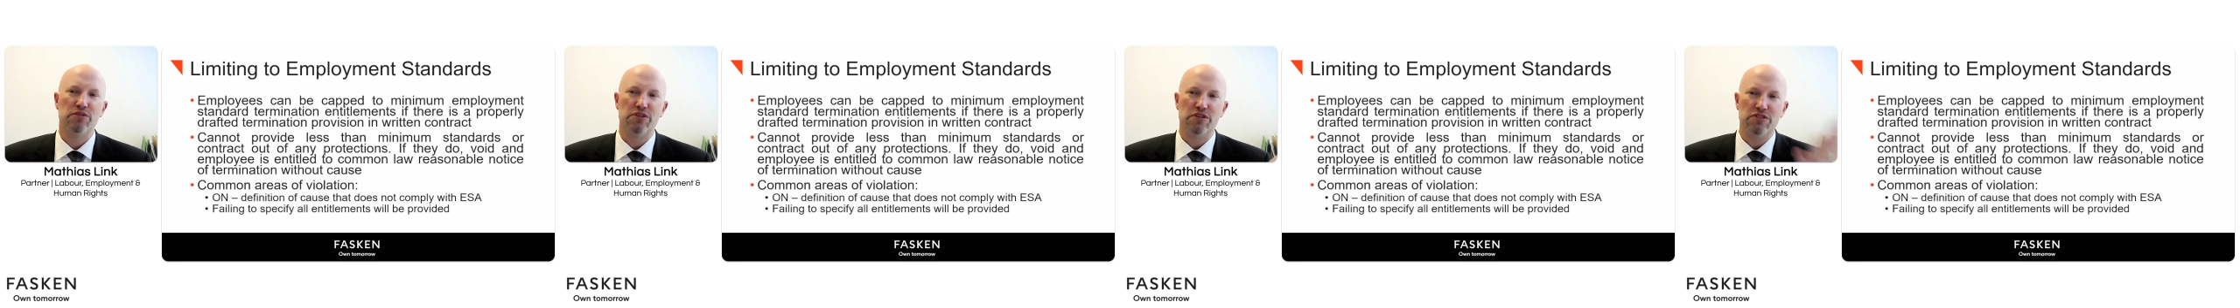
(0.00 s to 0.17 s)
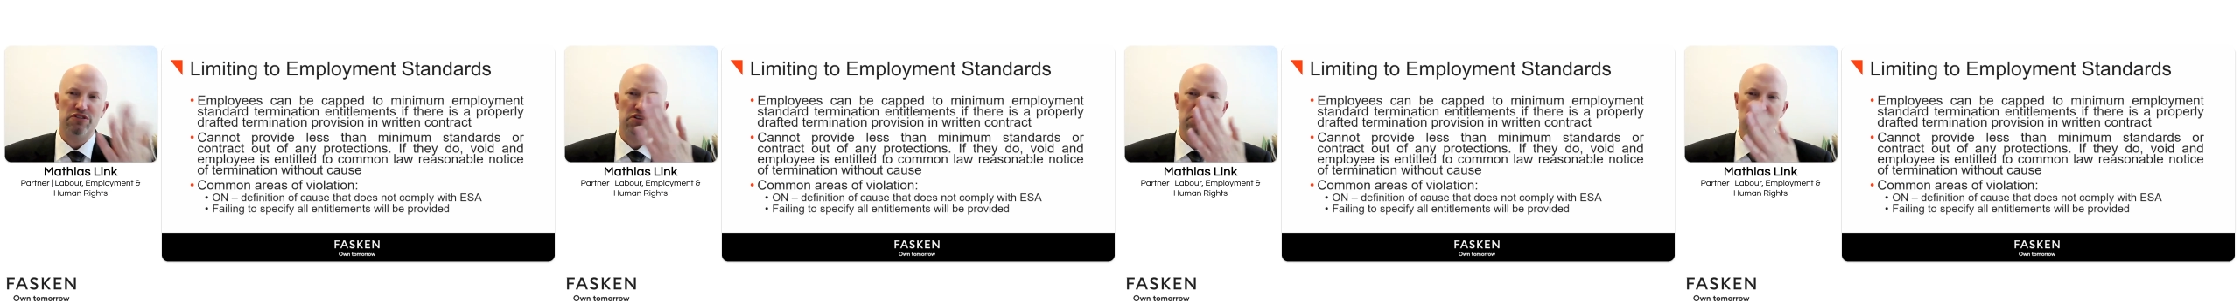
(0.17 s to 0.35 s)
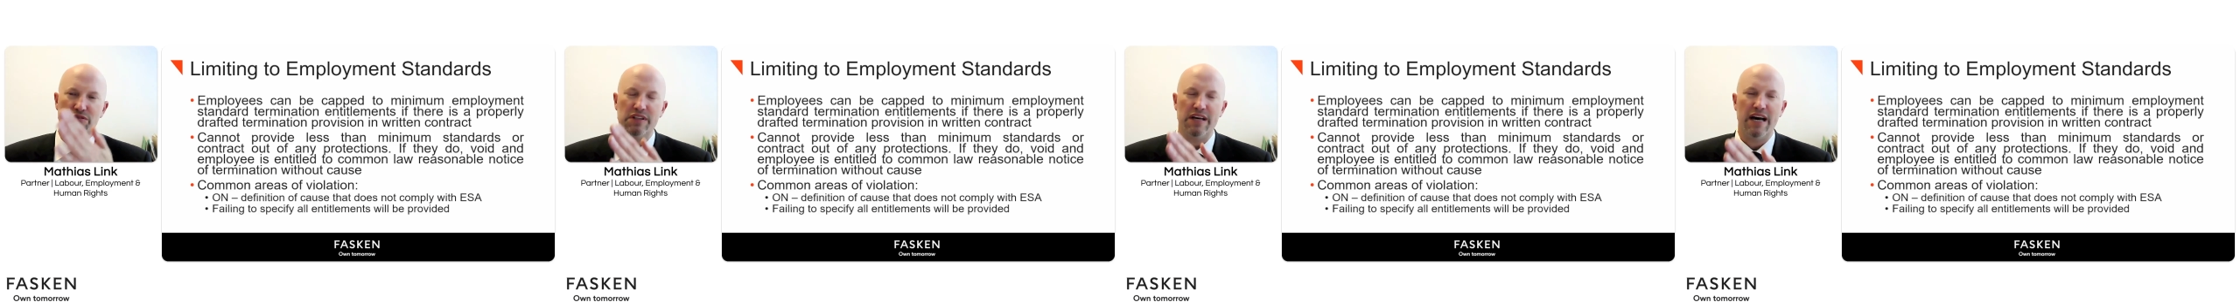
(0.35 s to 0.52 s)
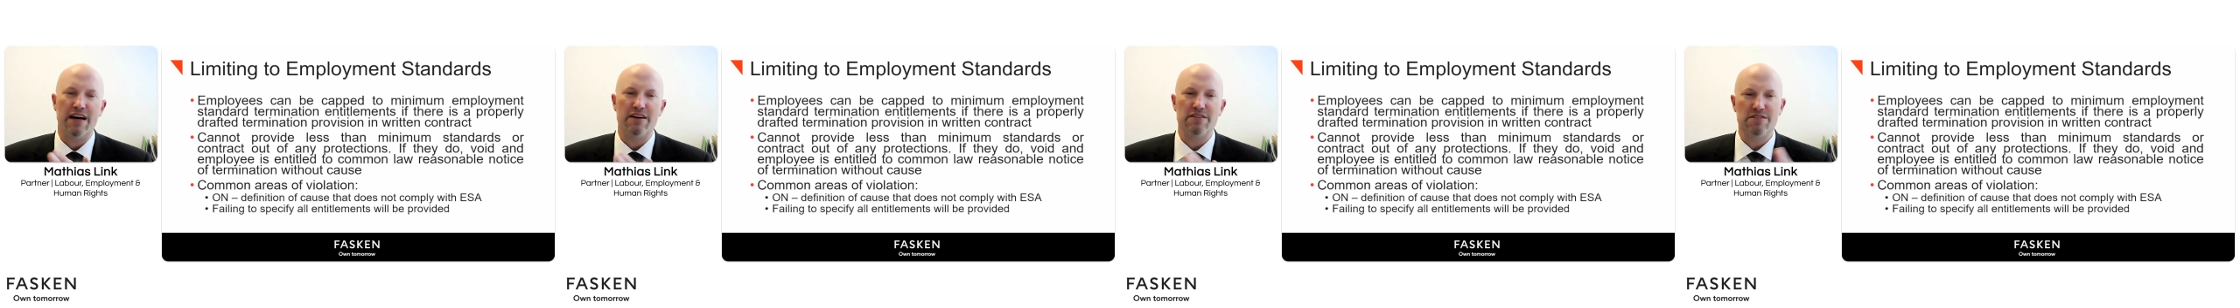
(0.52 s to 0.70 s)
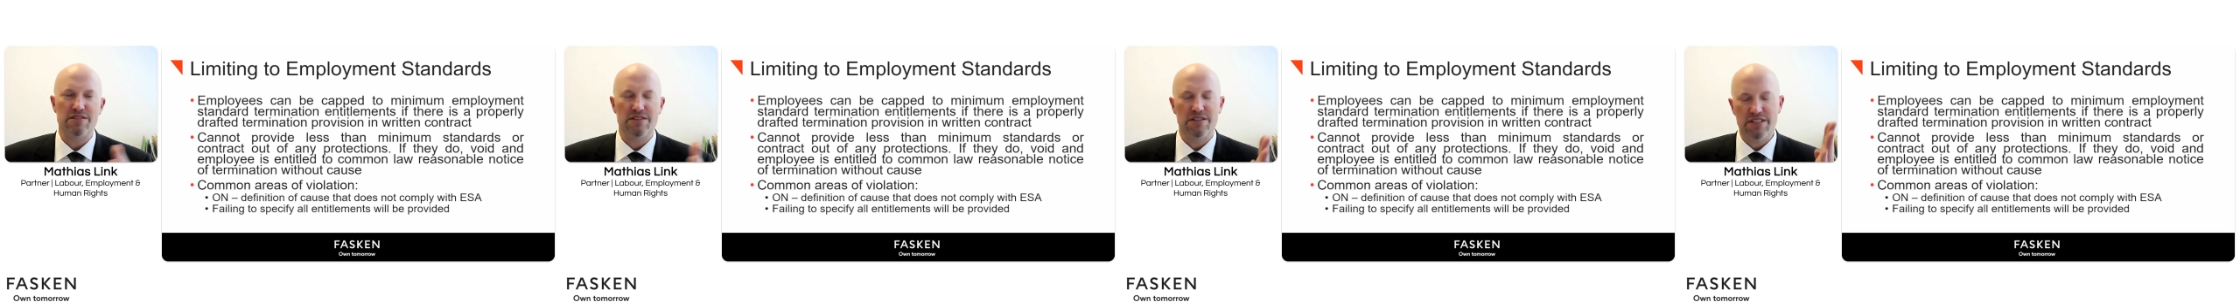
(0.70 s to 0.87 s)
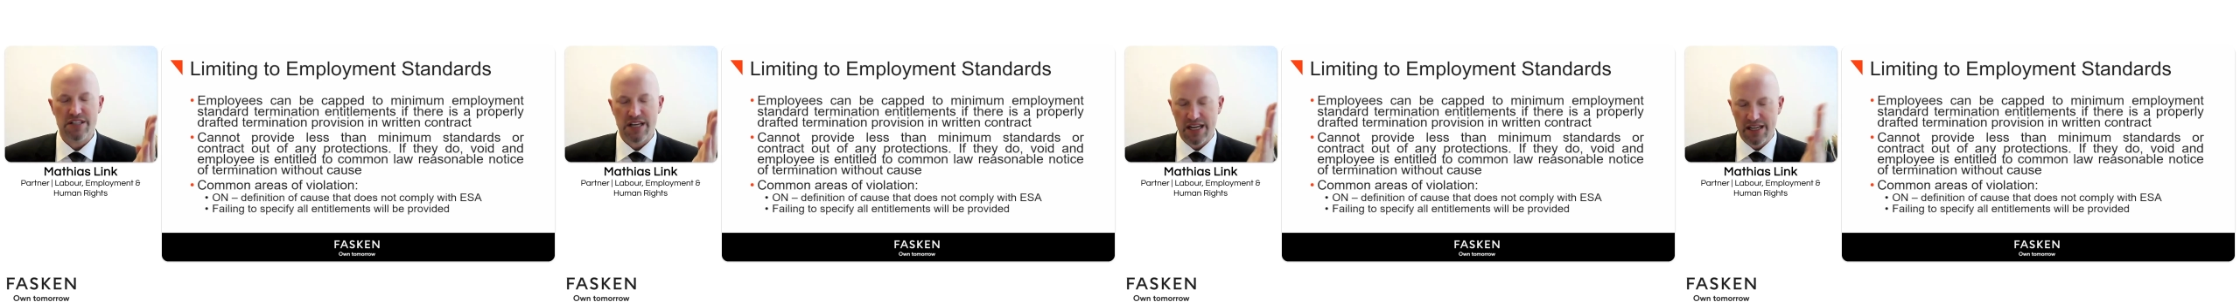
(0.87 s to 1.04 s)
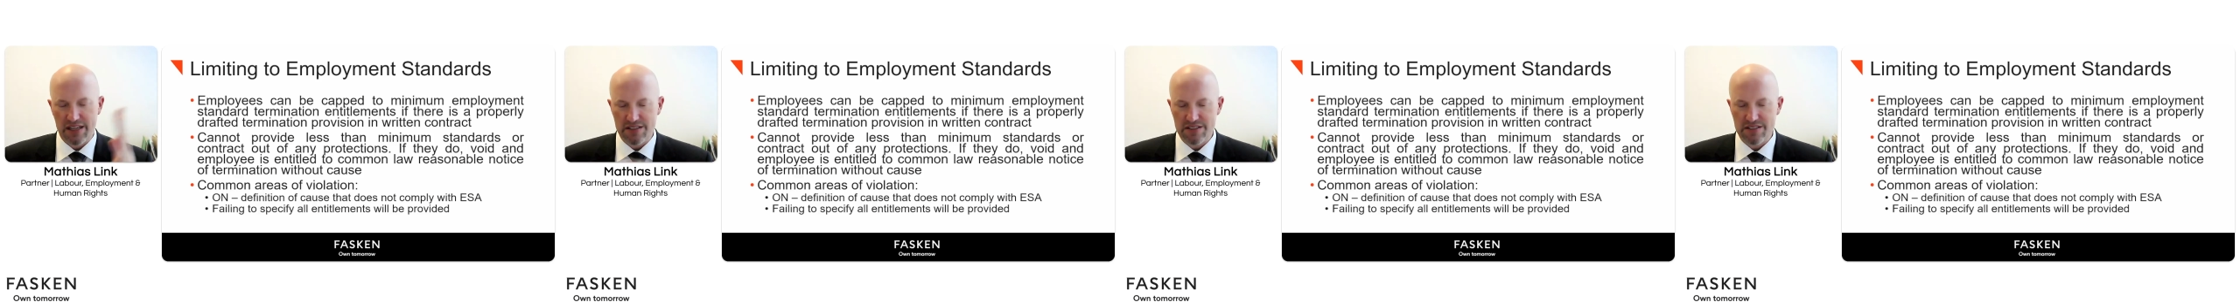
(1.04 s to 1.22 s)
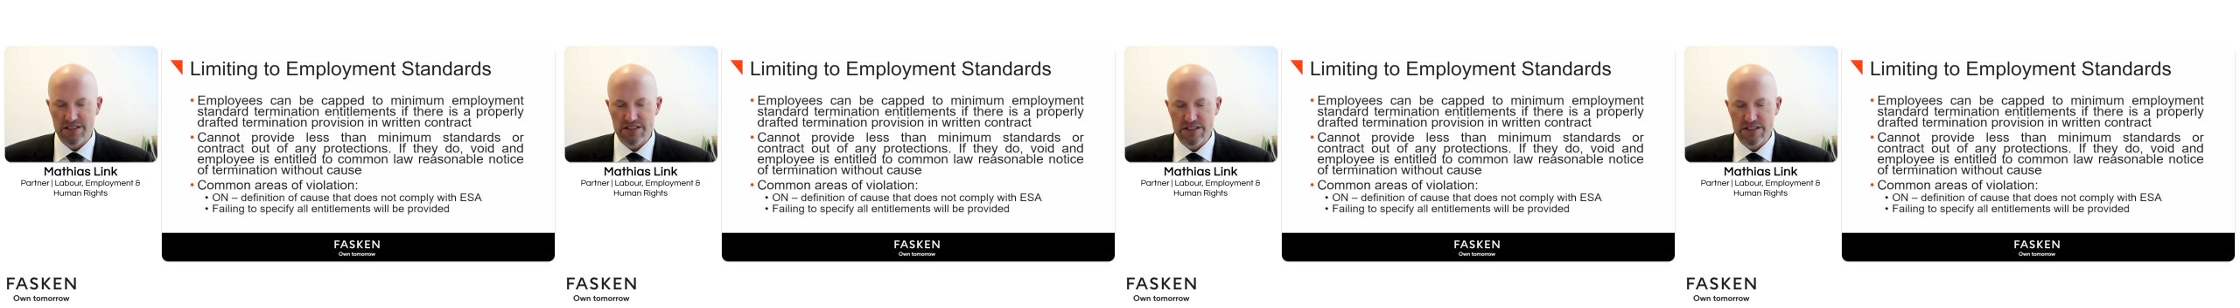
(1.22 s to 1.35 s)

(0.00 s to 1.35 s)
the 2010s